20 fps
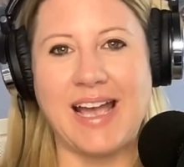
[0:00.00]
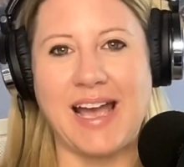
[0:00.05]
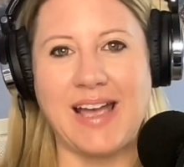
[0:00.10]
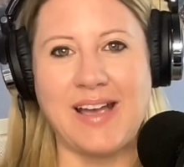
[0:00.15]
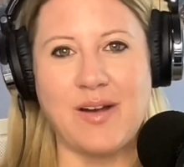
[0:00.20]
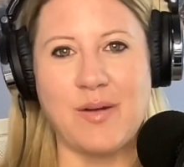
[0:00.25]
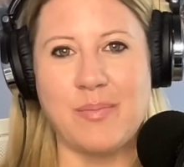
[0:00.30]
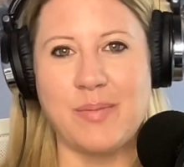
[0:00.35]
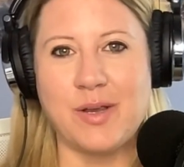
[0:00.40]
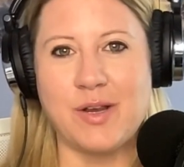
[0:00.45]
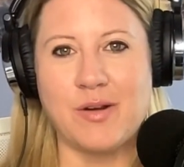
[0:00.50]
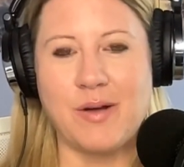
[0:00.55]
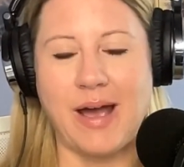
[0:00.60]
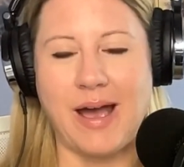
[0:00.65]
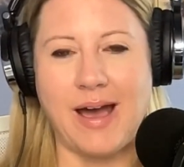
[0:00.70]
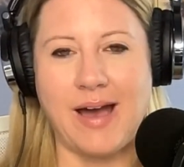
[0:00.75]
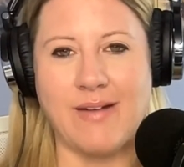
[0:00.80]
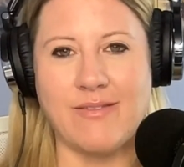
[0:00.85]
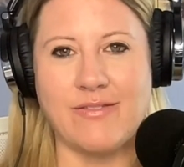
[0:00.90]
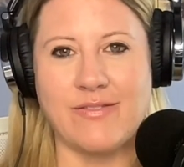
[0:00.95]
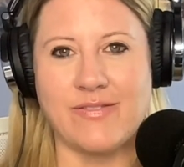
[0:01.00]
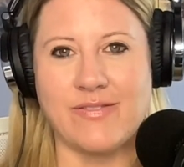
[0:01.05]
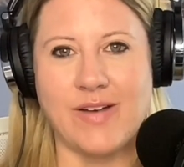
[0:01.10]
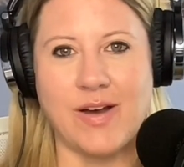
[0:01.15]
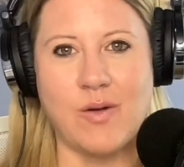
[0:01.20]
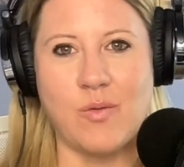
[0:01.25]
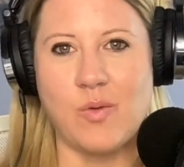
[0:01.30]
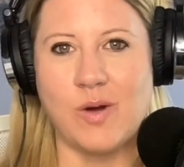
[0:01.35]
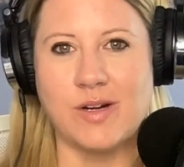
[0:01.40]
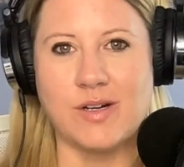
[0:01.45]
I hope you have
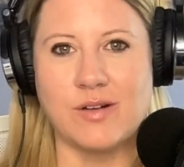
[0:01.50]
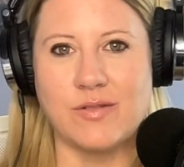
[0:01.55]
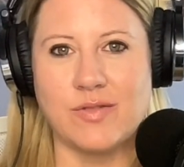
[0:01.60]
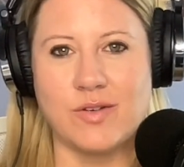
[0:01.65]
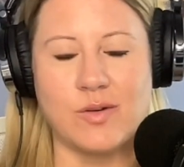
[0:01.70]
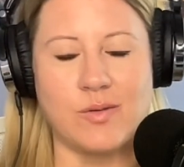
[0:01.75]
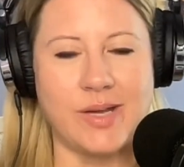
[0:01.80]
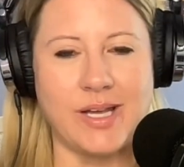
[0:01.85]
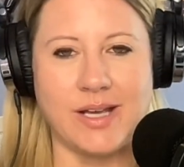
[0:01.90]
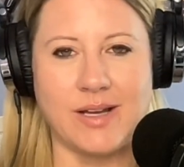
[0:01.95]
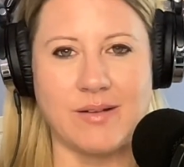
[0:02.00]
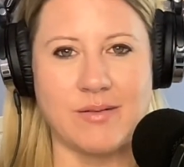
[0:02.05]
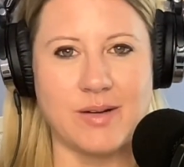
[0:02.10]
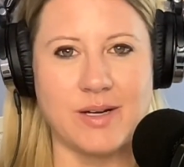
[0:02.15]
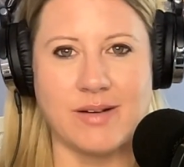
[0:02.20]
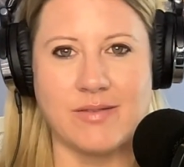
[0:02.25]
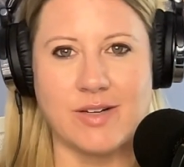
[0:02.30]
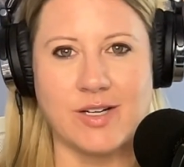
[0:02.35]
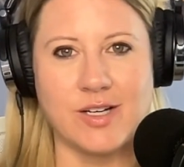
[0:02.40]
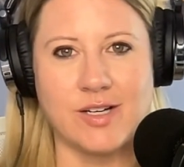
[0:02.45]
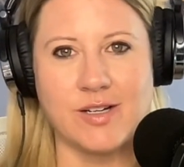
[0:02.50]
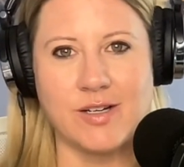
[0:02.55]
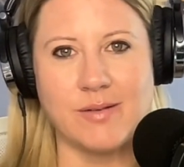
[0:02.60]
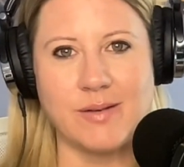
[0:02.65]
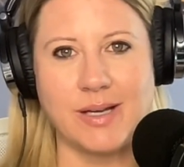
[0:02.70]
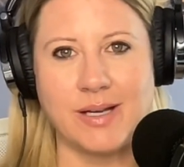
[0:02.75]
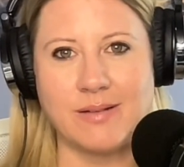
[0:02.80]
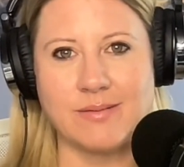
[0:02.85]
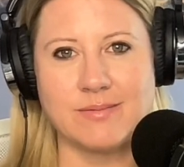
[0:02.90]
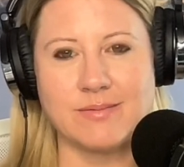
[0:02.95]
a wonderful week, whatever you're
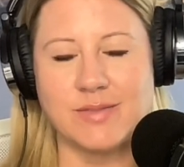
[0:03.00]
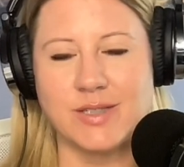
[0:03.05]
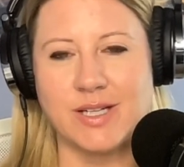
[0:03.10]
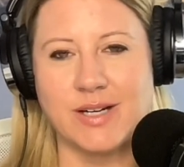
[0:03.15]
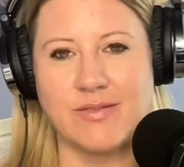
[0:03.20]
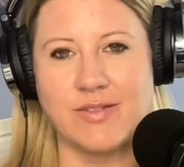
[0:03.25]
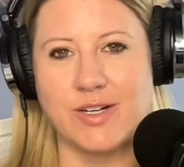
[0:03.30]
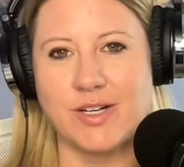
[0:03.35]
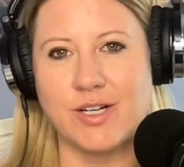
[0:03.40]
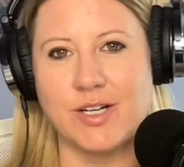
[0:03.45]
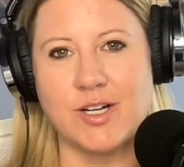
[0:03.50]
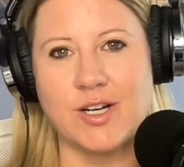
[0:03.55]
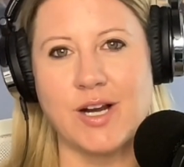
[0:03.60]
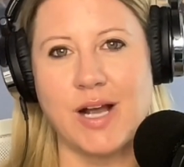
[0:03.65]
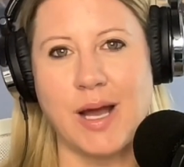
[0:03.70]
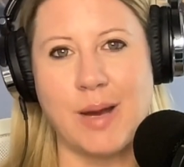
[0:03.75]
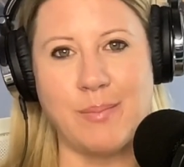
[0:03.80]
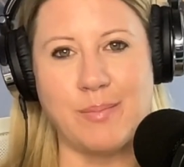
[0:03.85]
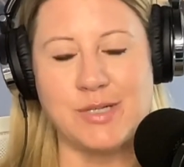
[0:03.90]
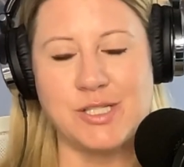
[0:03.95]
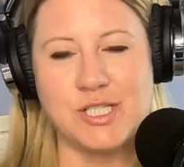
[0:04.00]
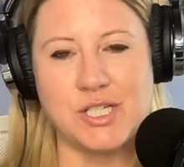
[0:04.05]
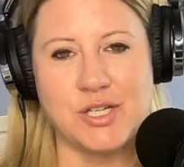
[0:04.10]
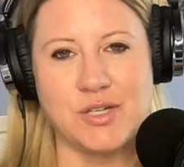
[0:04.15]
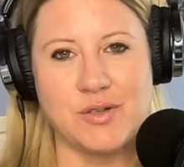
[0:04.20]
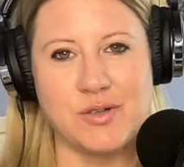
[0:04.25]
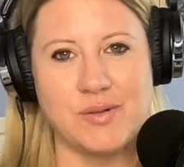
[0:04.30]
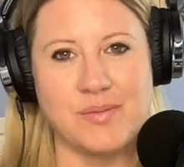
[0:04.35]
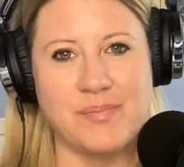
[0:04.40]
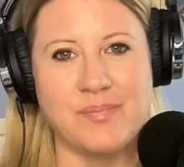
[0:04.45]
doing, whatever you're up
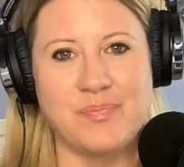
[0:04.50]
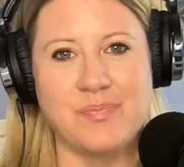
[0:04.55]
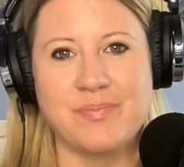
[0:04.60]
to.